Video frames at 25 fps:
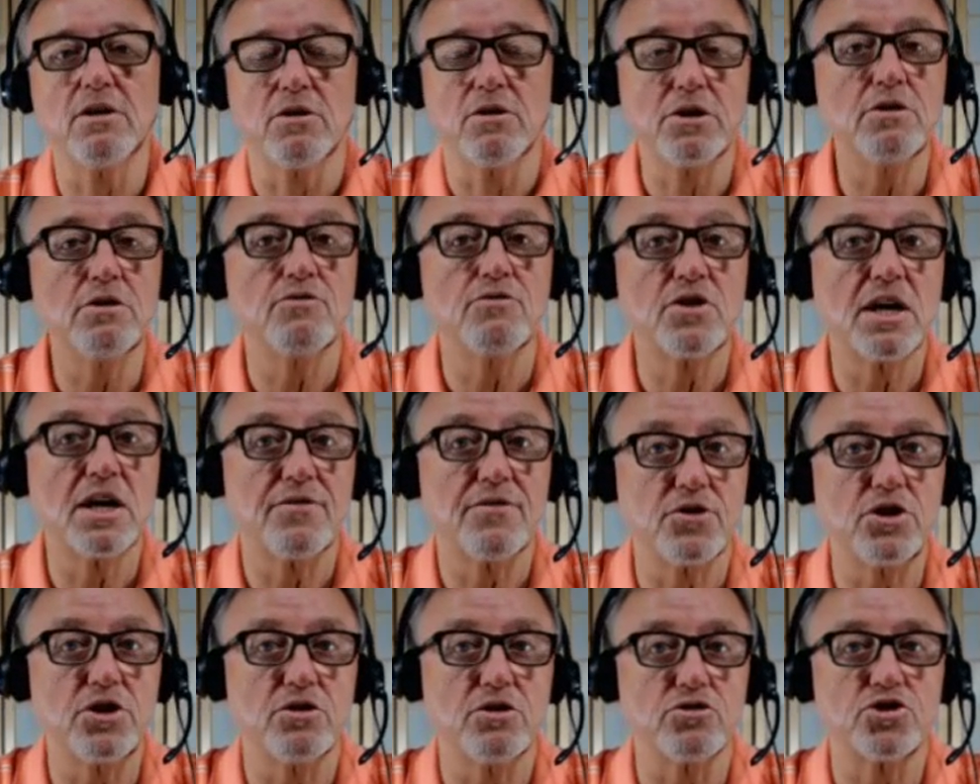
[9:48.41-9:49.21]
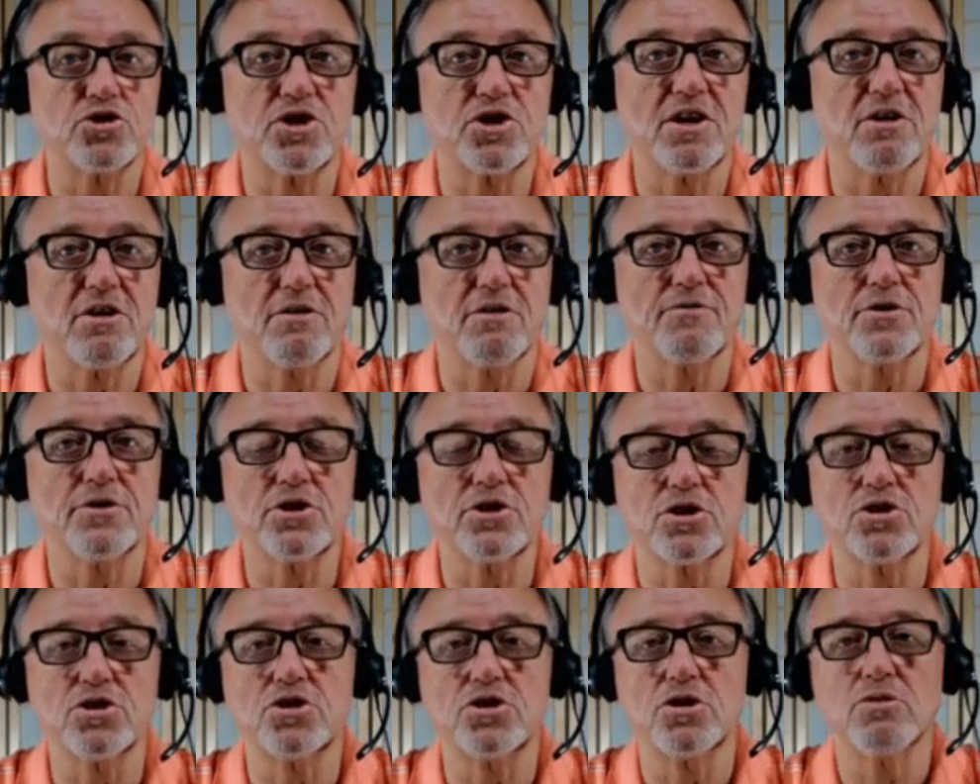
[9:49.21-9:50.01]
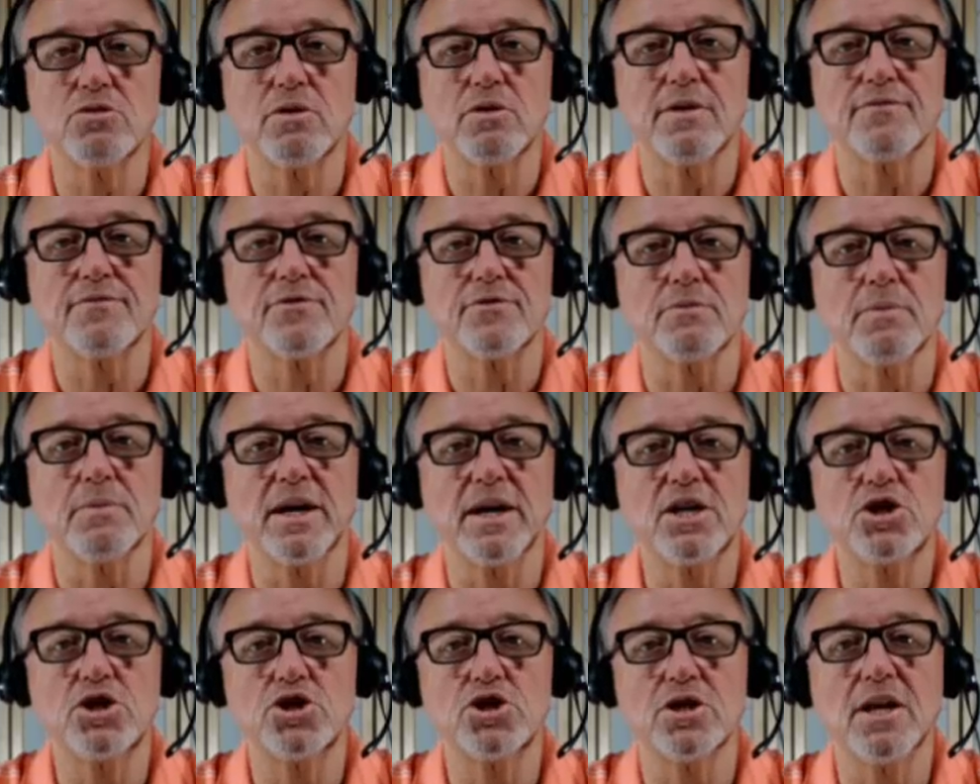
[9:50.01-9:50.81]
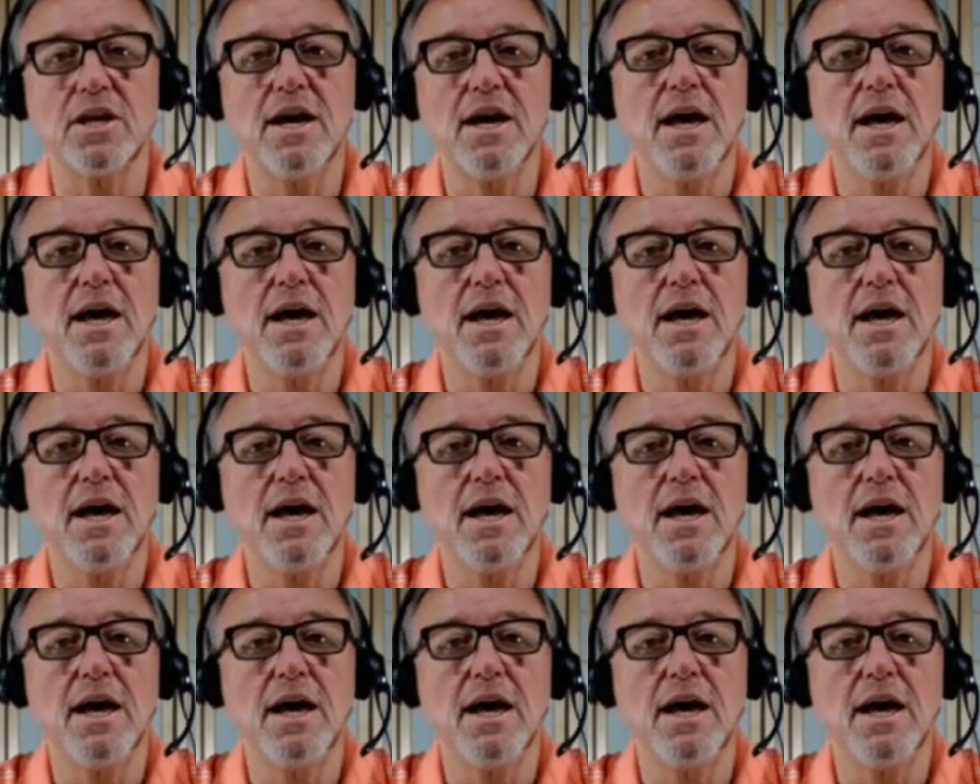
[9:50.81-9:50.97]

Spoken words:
or you've given yourself. This is your information.